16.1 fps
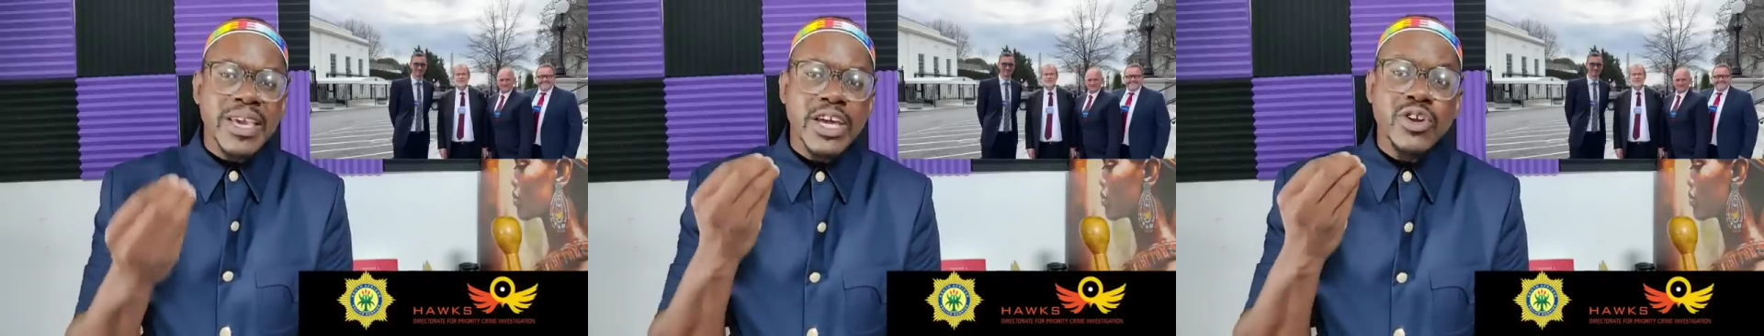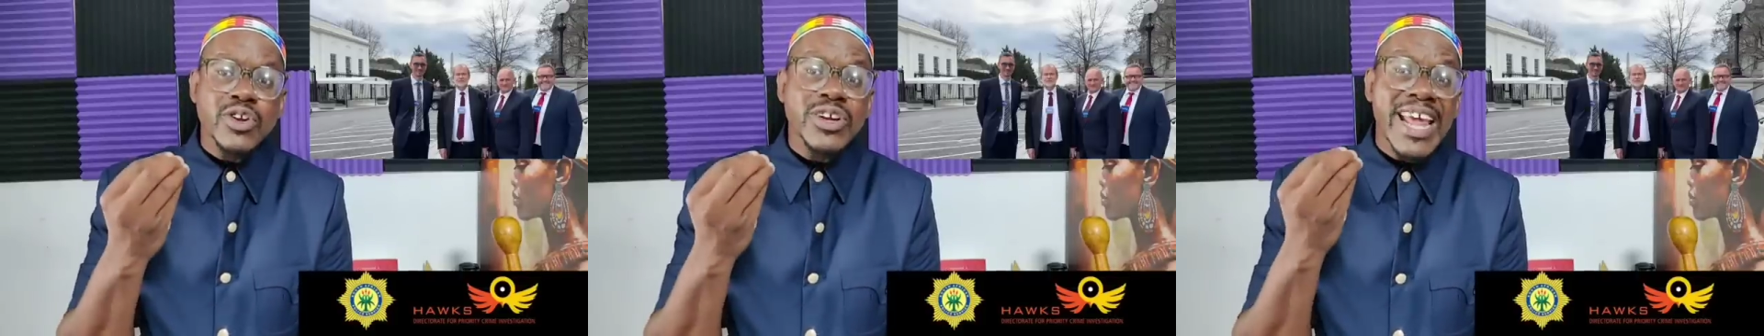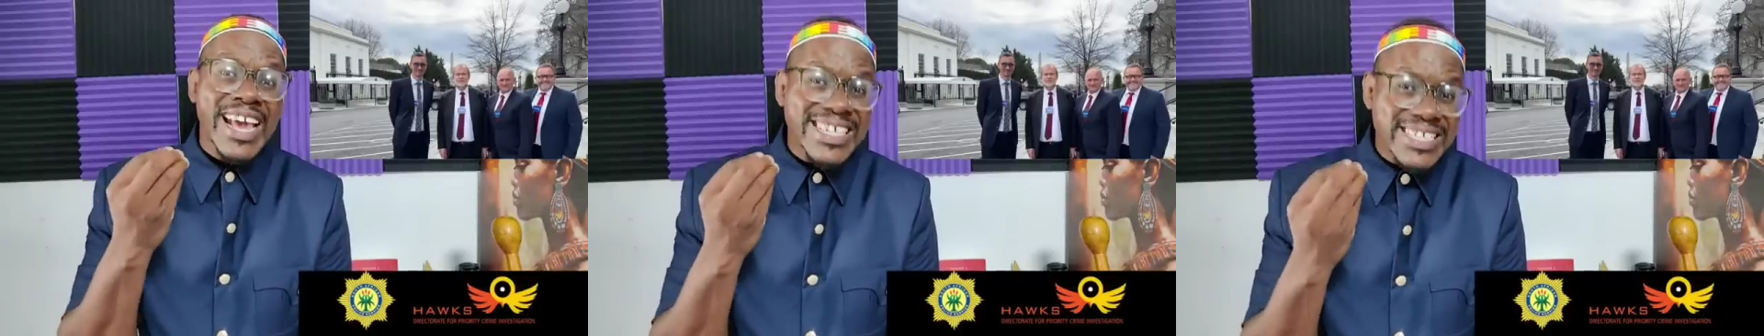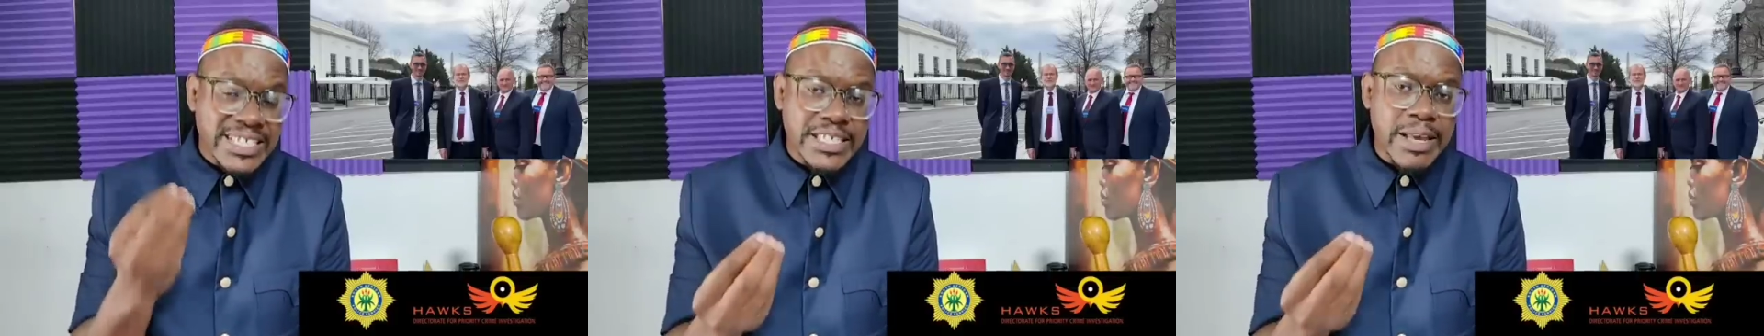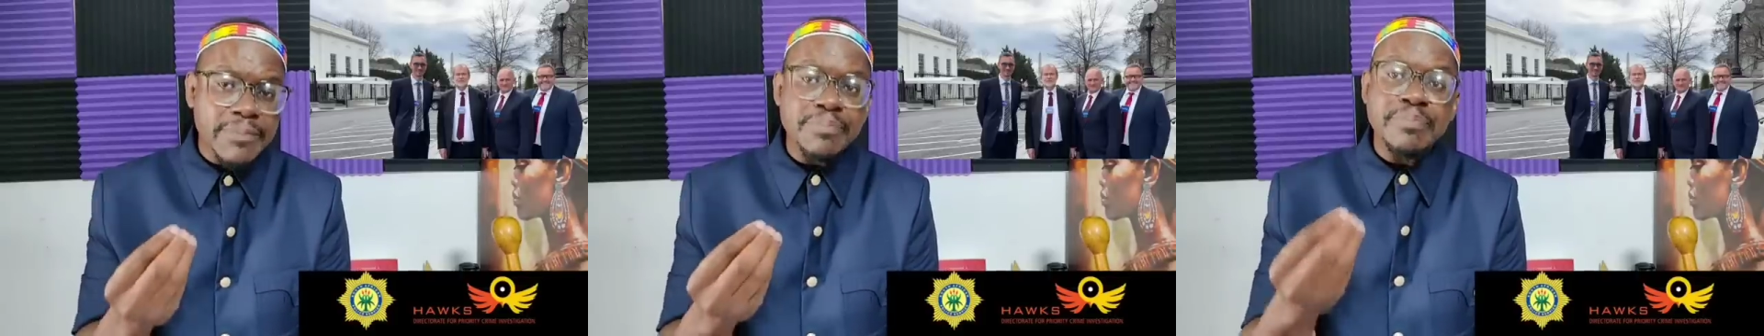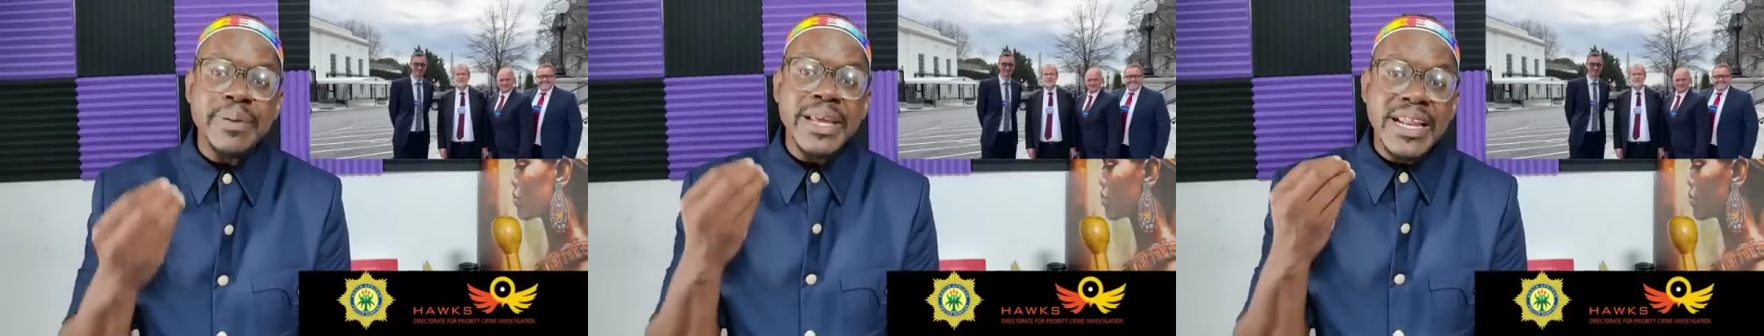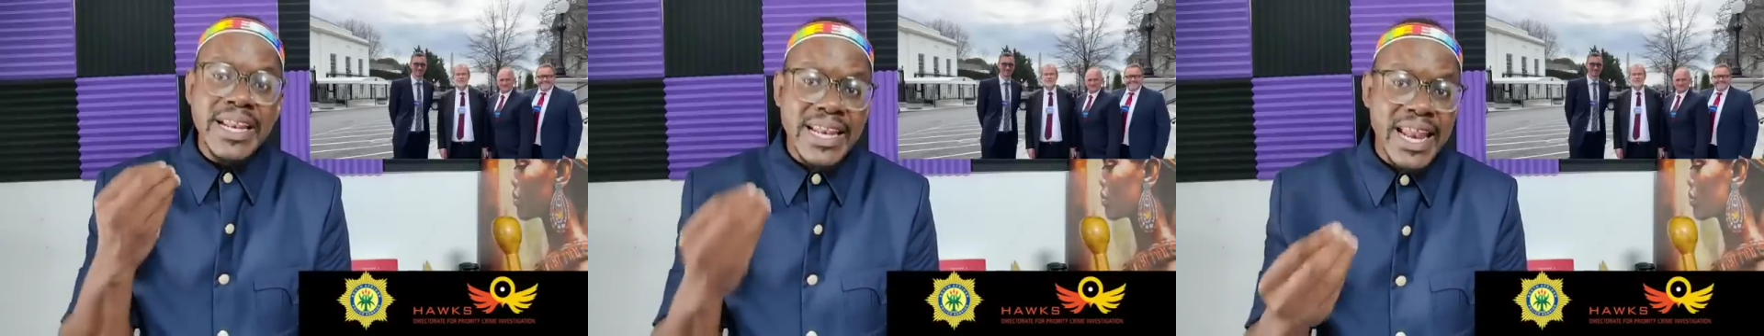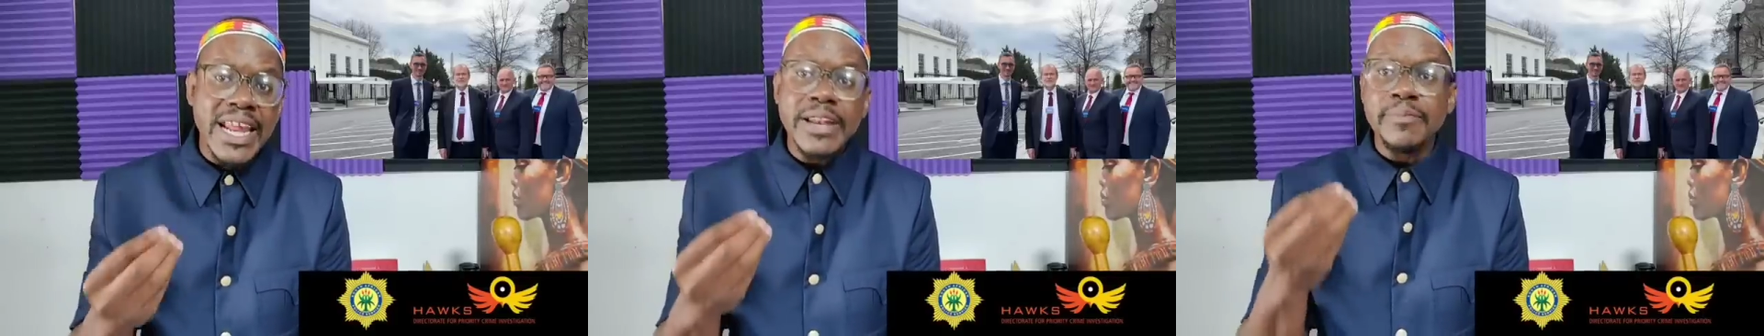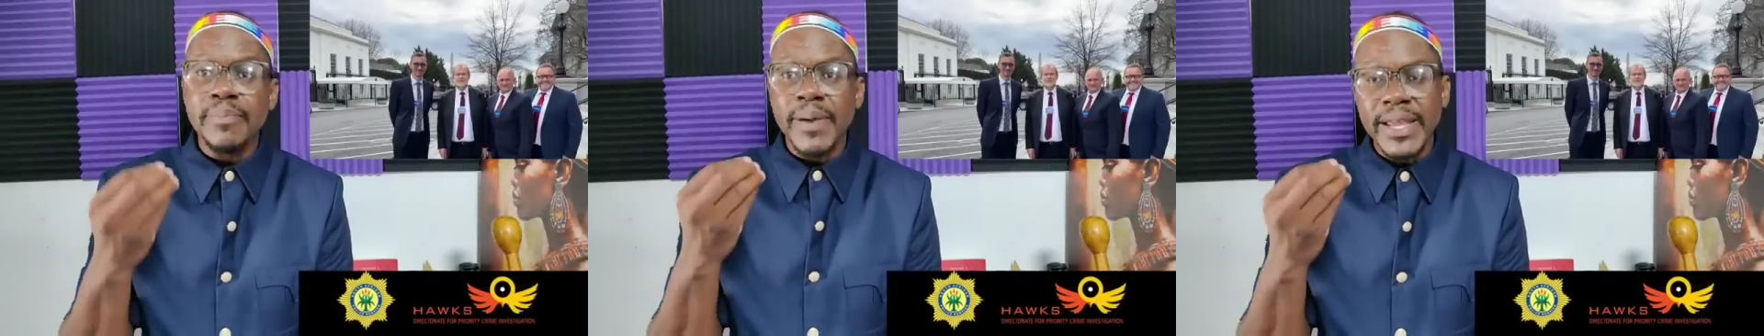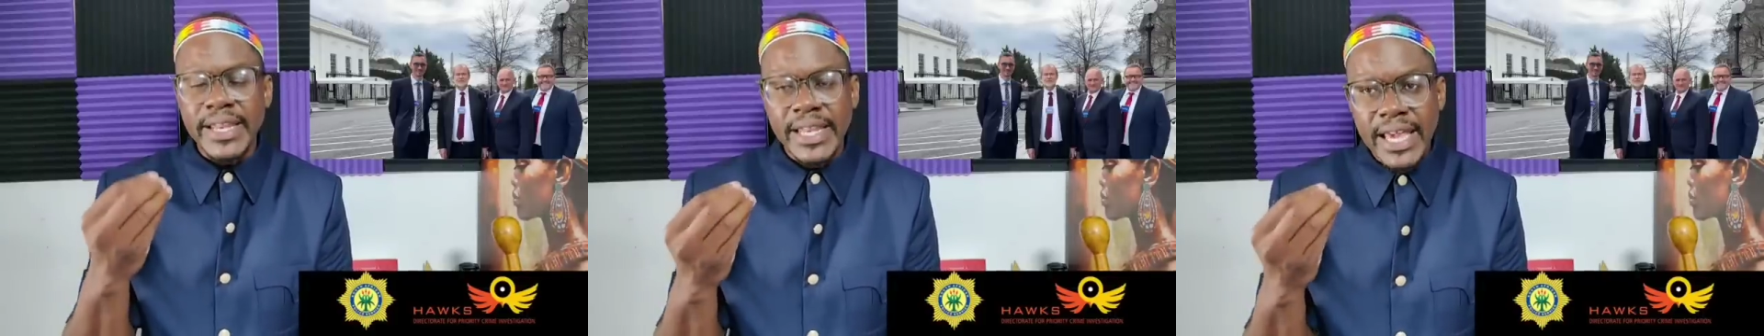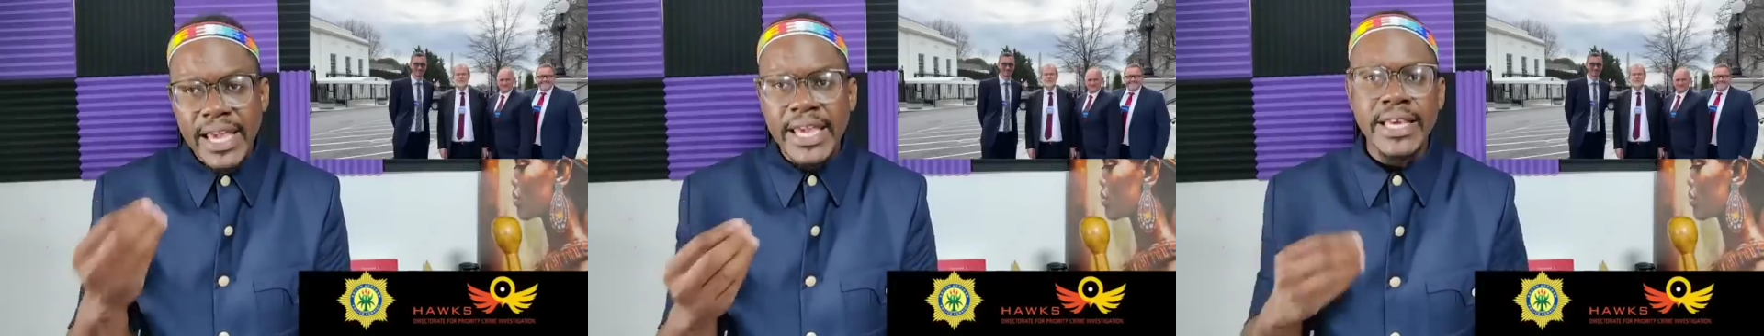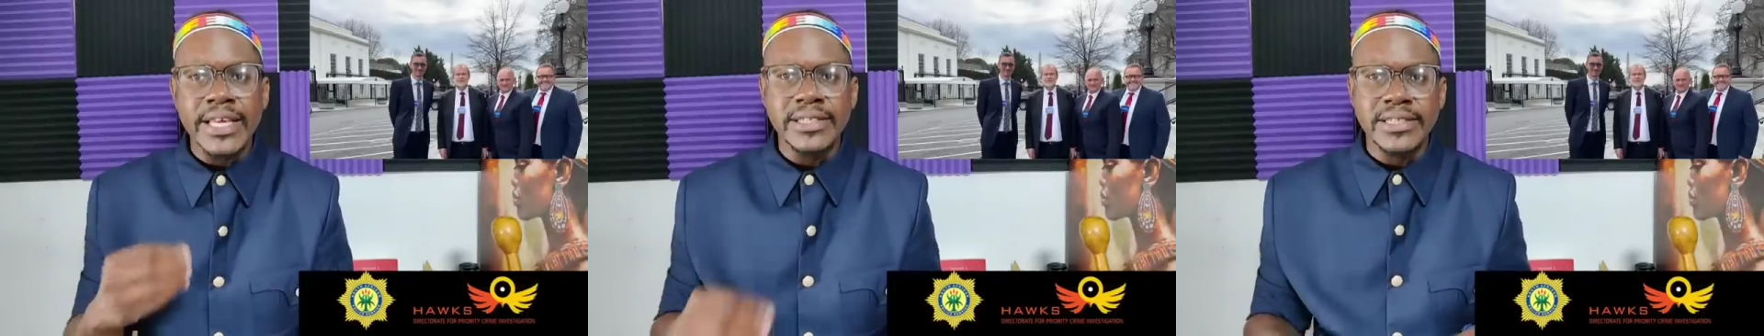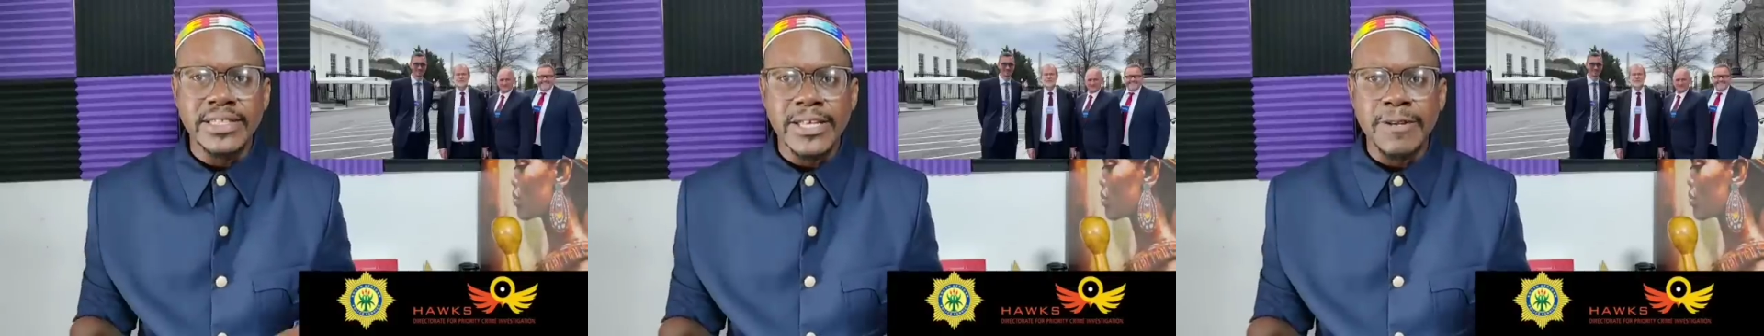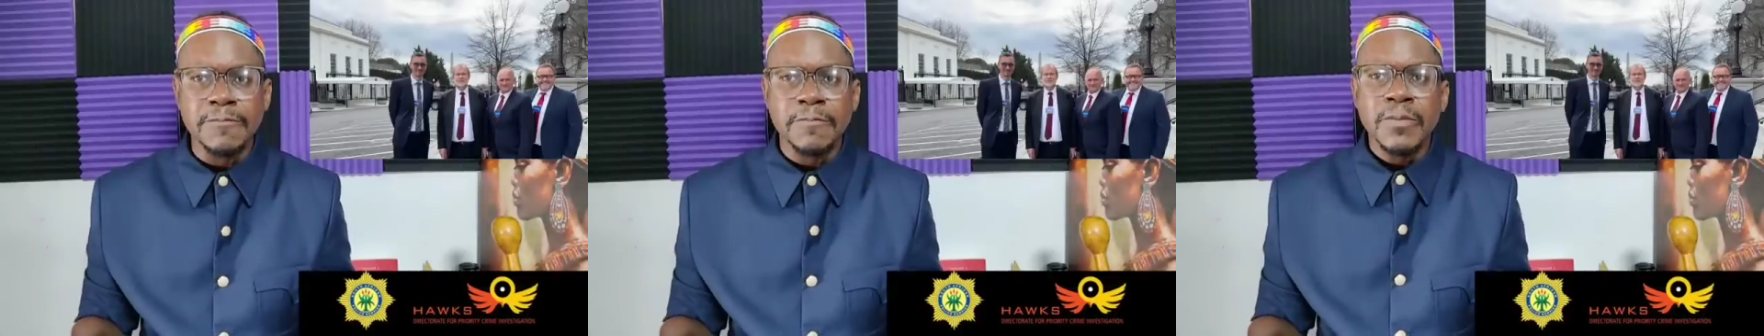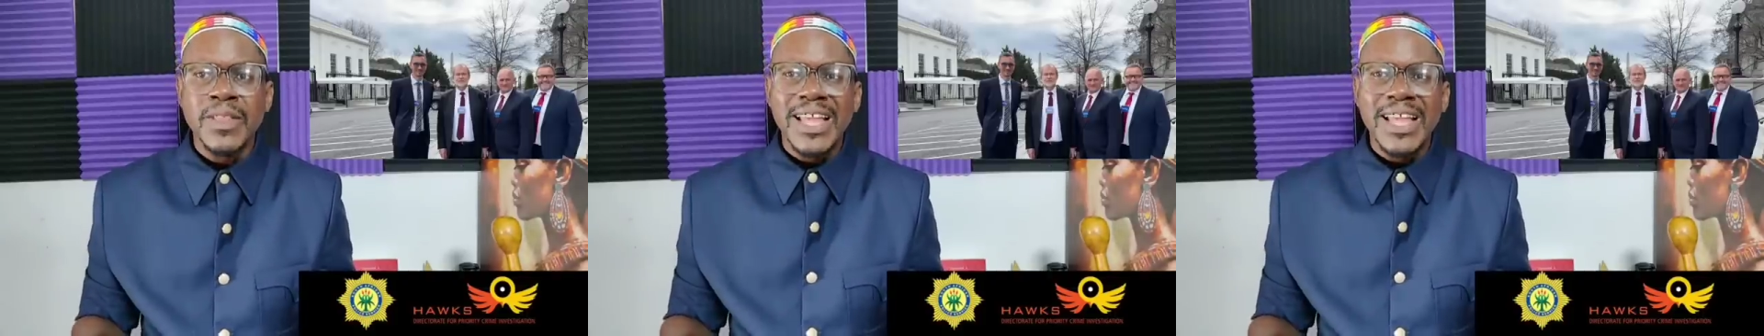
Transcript: cannot accept being led by the ANC.